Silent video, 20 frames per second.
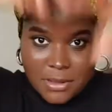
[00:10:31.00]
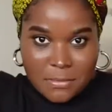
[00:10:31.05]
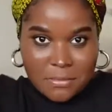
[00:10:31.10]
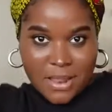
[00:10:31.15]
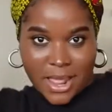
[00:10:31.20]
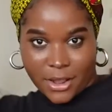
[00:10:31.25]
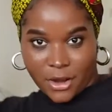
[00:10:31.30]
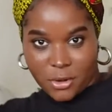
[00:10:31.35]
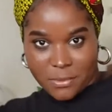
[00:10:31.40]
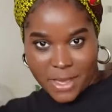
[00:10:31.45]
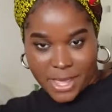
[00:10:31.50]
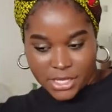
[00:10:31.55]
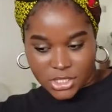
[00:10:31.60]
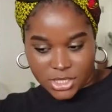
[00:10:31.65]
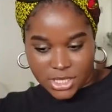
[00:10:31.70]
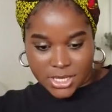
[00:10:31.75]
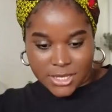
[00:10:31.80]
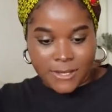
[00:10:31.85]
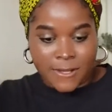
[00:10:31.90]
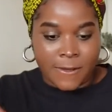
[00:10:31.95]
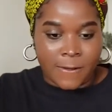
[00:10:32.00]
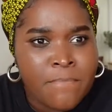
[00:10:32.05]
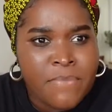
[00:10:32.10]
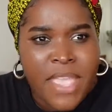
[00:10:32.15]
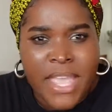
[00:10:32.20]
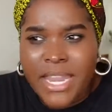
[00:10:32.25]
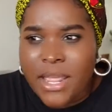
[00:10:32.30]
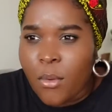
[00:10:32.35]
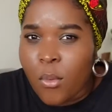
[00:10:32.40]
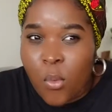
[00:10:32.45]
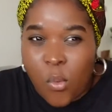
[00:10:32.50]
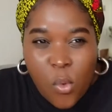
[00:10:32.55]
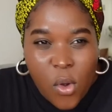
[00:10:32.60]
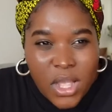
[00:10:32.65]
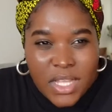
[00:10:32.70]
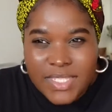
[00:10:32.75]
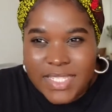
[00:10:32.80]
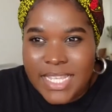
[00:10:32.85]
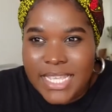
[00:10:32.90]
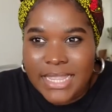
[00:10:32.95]
Black girl magic. And it
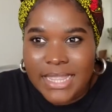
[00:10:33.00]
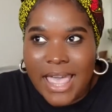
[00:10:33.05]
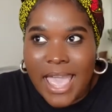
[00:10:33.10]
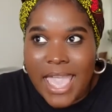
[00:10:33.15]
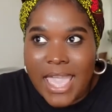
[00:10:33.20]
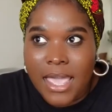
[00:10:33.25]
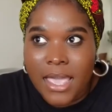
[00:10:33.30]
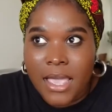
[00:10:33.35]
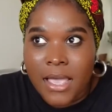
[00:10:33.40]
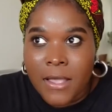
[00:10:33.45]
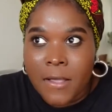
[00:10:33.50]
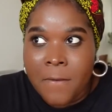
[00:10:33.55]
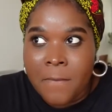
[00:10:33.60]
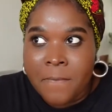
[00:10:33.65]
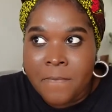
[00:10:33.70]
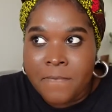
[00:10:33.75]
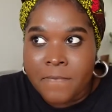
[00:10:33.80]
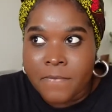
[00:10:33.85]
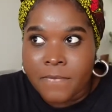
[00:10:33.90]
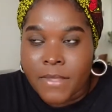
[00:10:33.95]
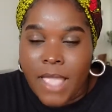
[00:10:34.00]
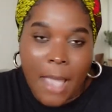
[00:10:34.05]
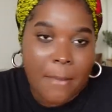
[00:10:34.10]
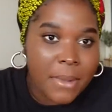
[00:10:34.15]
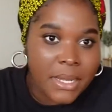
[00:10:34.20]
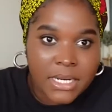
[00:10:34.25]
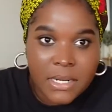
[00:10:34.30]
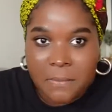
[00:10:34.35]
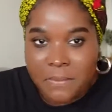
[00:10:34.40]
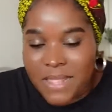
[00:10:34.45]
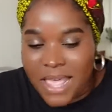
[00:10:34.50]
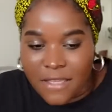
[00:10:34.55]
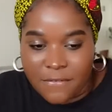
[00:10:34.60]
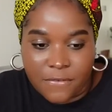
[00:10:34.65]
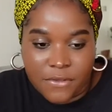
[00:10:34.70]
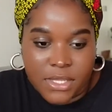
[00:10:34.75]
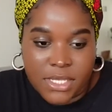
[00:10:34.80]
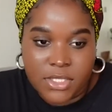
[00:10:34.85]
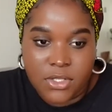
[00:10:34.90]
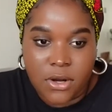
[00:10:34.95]
wasn't like, I'm gonna apply
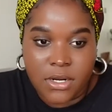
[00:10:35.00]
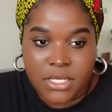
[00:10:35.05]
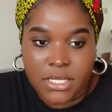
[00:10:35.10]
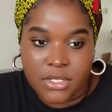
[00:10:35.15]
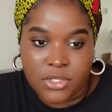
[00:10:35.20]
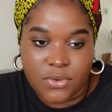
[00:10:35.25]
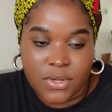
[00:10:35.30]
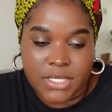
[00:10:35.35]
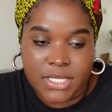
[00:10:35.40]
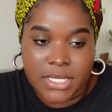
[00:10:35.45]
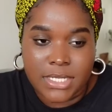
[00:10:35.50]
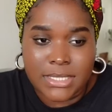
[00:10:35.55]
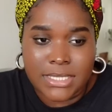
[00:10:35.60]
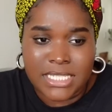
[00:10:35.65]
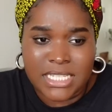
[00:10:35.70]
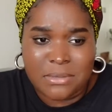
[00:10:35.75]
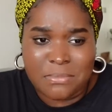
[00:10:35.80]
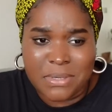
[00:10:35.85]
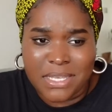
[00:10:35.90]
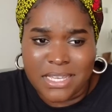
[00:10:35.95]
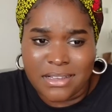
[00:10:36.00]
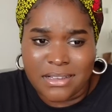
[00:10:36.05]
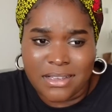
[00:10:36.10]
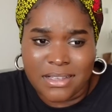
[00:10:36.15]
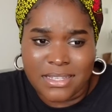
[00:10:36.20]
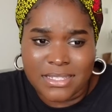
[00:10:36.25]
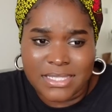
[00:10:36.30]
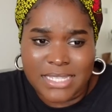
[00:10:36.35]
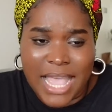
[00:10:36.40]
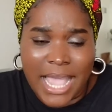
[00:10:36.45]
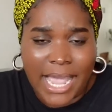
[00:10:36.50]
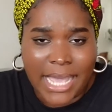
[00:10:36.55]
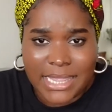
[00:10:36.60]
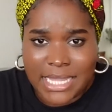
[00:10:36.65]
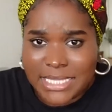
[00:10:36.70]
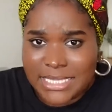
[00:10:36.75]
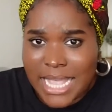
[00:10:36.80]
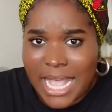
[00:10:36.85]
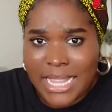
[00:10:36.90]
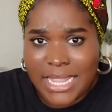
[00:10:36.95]
for this artist residency because I got
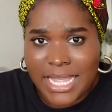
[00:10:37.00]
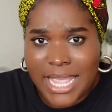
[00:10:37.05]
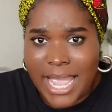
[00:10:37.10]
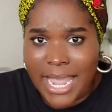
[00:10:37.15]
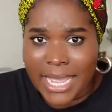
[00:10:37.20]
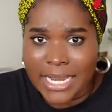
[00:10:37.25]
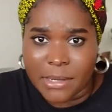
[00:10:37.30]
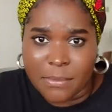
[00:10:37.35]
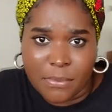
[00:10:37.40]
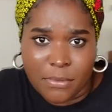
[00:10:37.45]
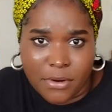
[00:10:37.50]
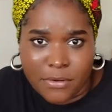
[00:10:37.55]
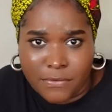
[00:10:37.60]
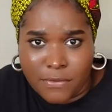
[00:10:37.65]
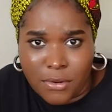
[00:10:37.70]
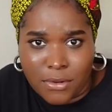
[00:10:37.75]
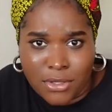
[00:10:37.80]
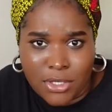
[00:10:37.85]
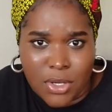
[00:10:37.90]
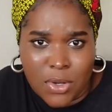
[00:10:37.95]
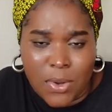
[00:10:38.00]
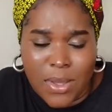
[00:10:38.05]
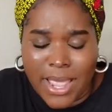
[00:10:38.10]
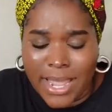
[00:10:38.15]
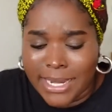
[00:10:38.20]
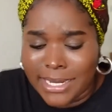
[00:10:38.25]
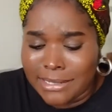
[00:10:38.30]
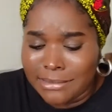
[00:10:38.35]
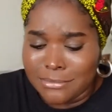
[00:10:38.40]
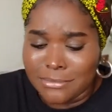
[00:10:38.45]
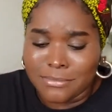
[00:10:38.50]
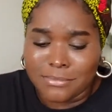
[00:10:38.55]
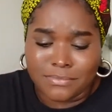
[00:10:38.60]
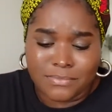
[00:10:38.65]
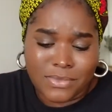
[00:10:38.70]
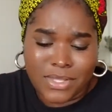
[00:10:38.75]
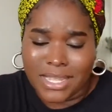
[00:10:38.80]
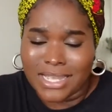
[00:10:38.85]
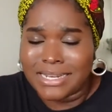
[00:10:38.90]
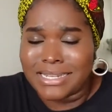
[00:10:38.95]
the talent, I got a portfolio, and
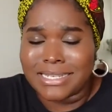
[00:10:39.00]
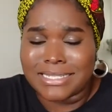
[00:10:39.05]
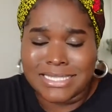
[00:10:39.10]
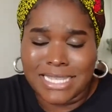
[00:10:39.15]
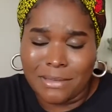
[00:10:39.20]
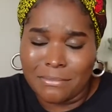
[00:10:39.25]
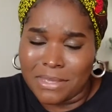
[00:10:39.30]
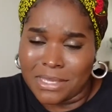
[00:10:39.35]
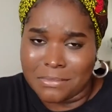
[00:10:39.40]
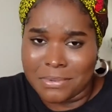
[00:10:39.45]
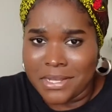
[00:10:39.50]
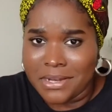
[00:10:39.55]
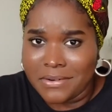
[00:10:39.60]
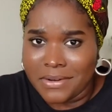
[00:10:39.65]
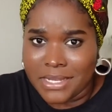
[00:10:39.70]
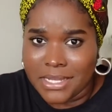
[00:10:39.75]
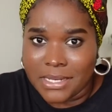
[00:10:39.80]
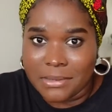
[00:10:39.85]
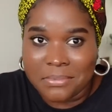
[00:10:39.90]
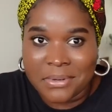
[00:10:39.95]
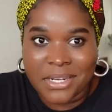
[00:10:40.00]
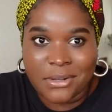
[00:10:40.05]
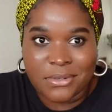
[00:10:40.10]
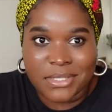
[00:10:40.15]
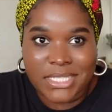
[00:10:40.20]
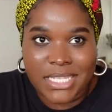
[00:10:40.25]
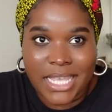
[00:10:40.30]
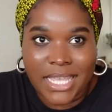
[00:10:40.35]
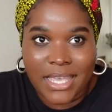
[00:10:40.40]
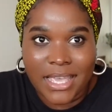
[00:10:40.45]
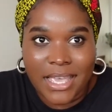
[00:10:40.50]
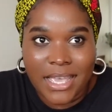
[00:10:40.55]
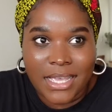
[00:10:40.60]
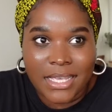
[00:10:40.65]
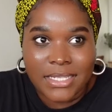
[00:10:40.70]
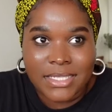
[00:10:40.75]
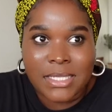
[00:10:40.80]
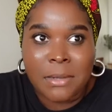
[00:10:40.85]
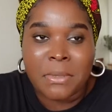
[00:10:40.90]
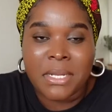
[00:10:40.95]
they're gonna accept me, period. But it was like,
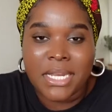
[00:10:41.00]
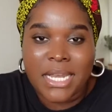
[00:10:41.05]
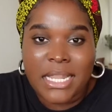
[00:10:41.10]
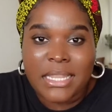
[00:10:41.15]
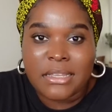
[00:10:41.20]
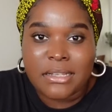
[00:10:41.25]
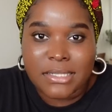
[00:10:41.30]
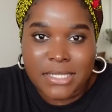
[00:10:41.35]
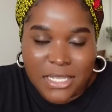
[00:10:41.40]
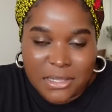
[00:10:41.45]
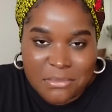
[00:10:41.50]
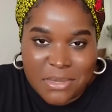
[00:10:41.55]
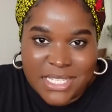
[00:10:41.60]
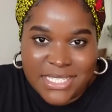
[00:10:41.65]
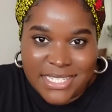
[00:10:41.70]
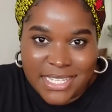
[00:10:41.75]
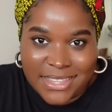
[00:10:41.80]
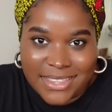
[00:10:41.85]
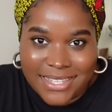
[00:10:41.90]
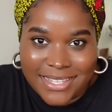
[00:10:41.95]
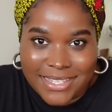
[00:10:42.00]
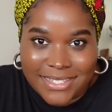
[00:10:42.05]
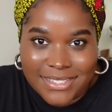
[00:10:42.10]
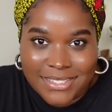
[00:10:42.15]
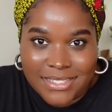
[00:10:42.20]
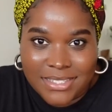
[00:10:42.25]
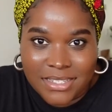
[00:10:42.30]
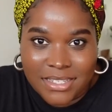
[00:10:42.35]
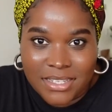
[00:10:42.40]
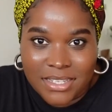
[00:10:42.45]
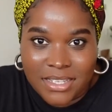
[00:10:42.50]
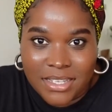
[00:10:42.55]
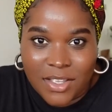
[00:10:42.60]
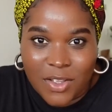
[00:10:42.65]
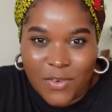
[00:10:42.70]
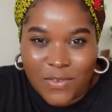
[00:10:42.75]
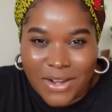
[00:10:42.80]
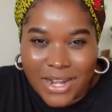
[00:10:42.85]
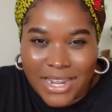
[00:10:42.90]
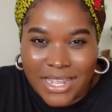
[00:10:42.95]
somebody that looks like me did this,
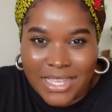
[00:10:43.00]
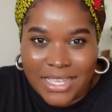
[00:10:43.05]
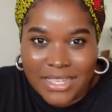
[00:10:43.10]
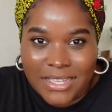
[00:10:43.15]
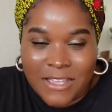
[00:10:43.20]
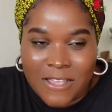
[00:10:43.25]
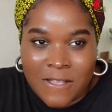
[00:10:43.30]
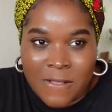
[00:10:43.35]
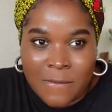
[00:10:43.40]
right?